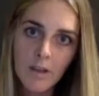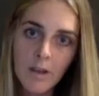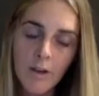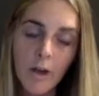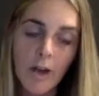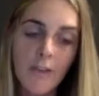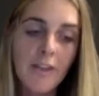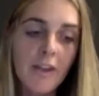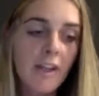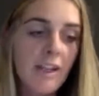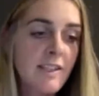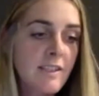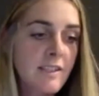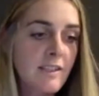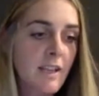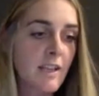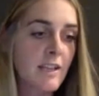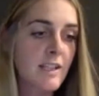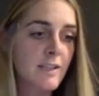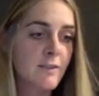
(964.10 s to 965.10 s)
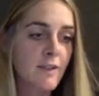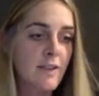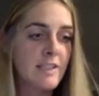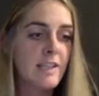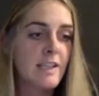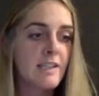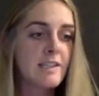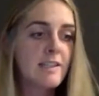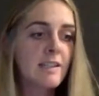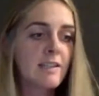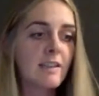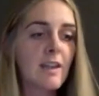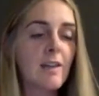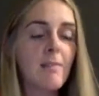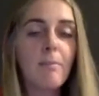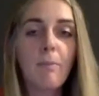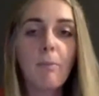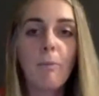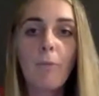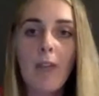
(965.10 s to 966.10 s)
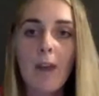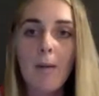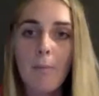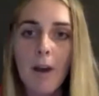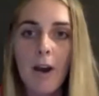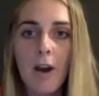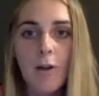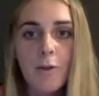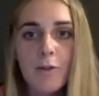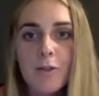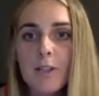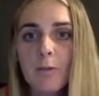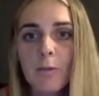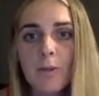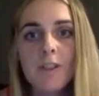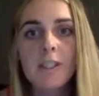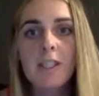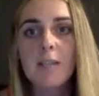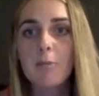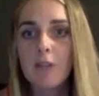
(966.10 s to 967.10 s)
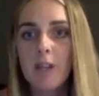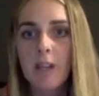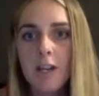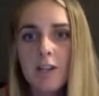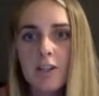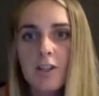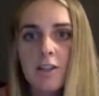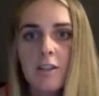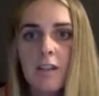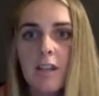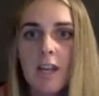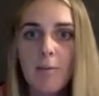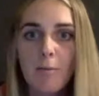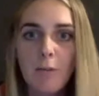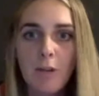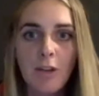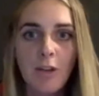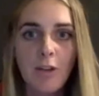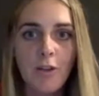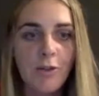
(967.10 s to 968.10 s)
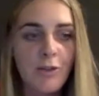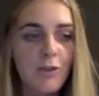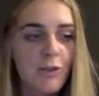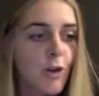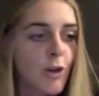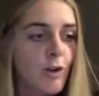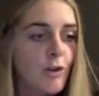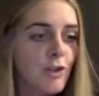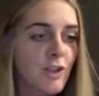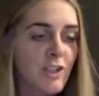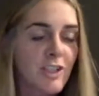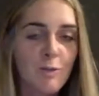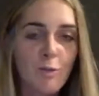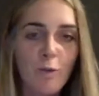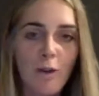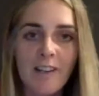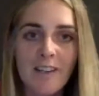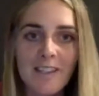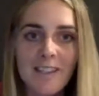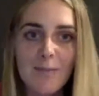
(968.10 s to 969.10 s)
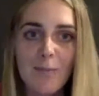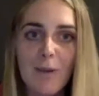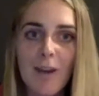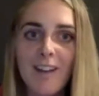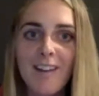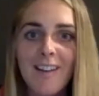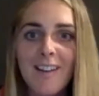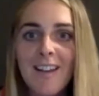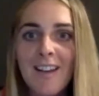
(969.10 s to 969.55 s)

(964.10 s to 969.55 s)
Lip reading: Yeah, and I think it's fantastic that barrels in whiskey production can be used not just once, but